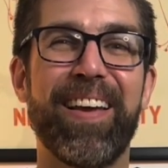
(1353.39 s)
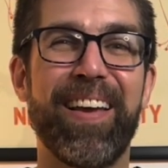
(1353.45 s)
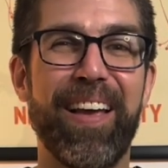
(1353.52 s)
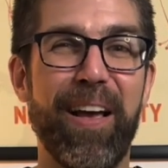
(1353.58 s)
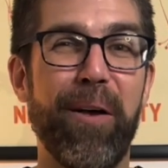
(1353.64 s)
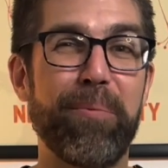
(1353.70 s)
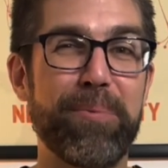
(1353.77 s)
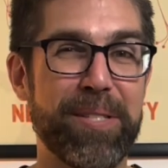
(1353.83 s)

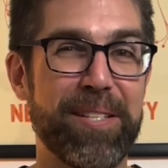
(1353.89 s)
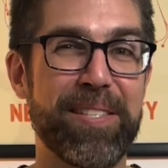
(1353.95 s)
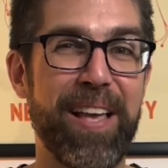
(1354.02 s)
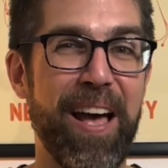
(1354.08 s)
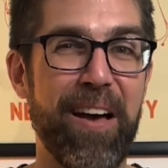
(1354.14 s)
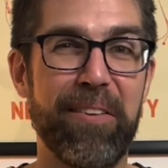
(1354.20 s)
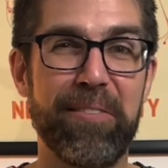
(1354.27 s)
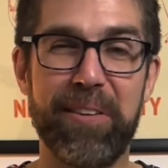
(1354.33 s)
It helps us
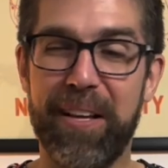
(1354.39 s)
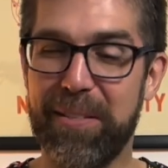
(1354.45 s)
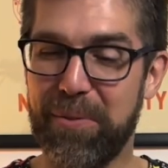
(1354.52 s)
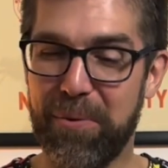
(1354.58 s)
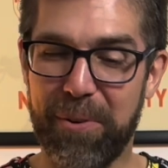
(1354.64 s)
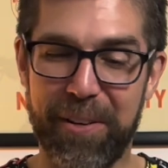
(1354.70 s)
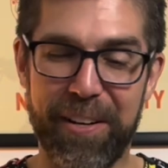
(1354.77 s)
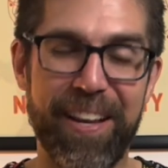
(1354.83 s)
out
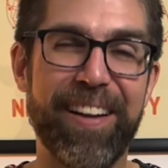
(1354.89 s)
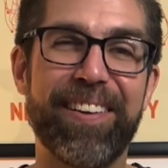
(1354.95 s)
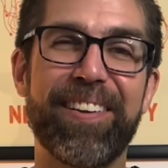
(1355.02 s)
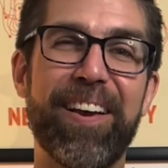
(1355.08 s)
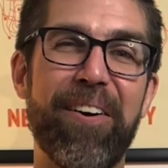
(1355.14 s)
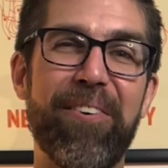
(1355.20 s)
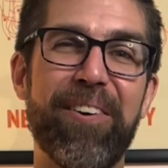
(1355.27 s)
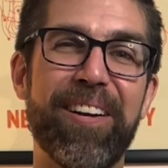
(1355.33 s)
as we're getting
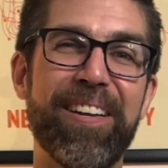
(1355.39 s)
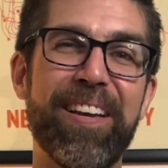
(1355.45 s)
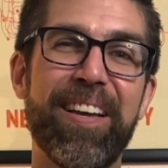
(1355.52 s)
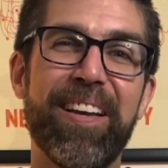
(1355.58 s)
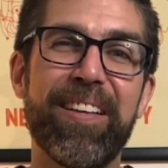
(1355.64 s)
going.